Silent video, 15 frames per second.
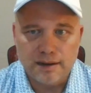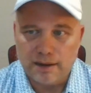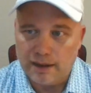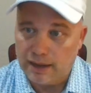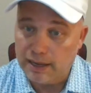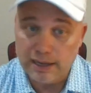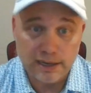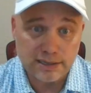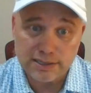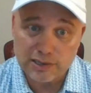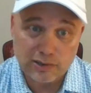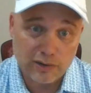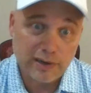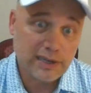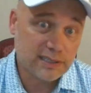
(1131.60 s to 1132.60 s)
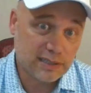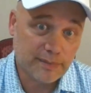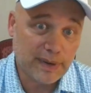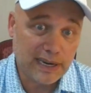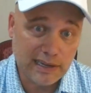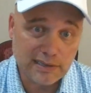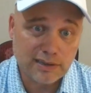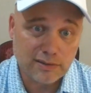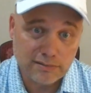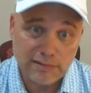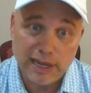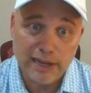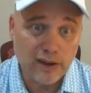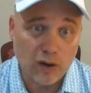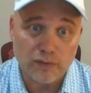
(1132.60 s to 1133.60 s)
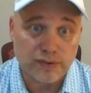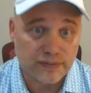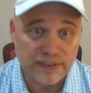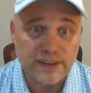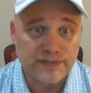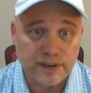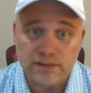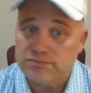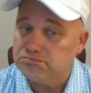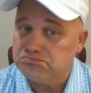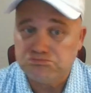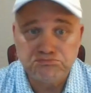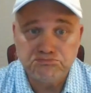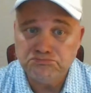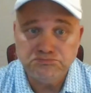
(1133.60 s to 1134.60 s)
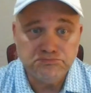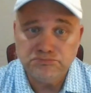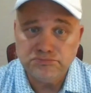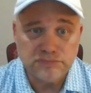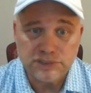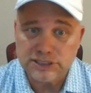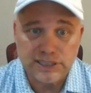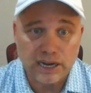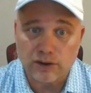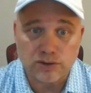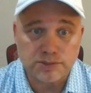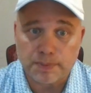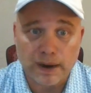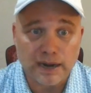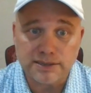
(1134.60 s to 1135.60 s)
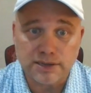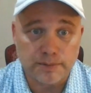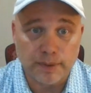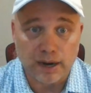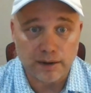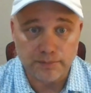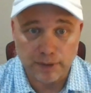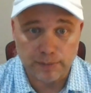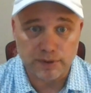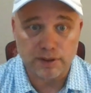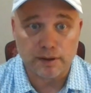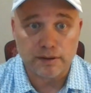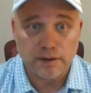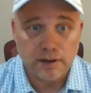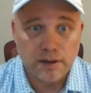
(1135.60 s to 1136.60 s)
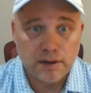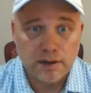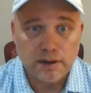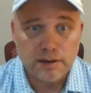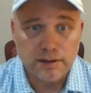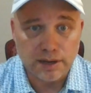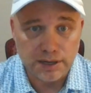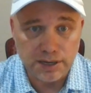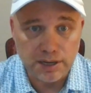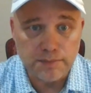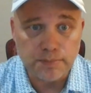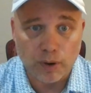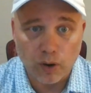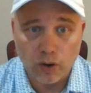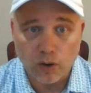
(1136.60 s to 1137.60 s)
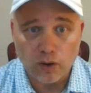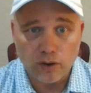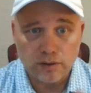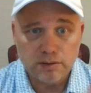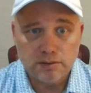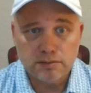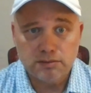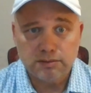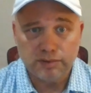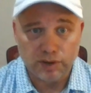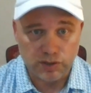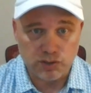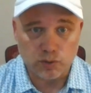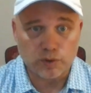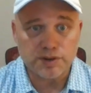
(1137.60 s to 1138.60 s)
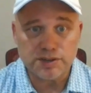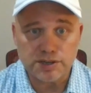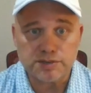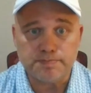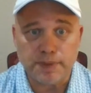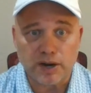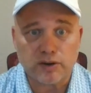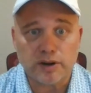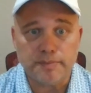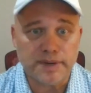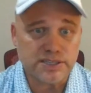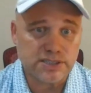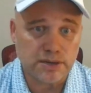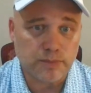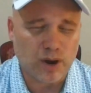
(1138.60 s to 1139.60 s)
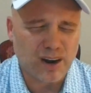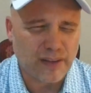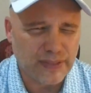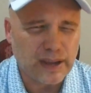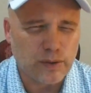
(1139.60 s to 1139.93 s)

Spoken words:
He hits the crease. I mean, he'd go for 50. It's not going to surprise anybody. Remember the deep ball that Jordan just barely missed him on? I think